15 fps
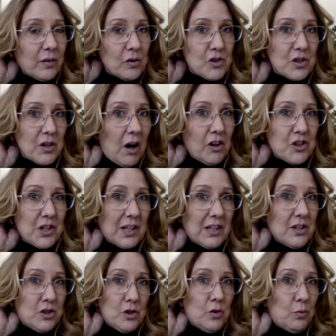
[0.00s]
So she, all she
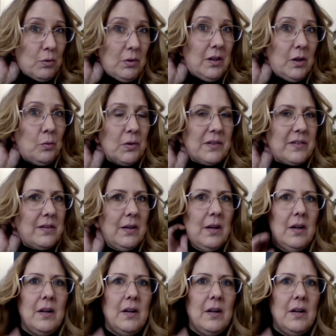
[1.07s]
could do really was,